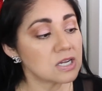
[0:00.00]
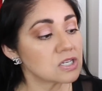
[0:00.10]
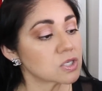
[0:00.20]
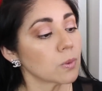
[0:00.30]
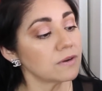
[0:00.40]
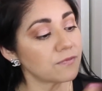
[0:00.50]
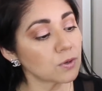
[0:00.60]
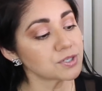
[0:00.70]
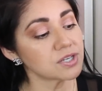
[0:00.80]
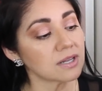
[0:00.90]
So
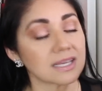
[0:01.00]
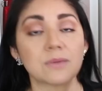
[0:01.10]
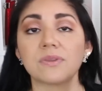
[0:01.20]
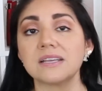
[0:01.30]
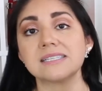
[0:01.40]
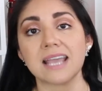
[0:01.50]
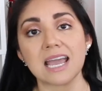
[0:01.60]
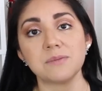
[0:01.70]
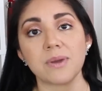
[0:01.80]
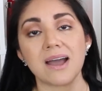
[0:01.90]
unfortunately with this
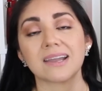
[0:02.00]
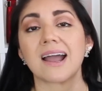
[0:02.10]
handbag,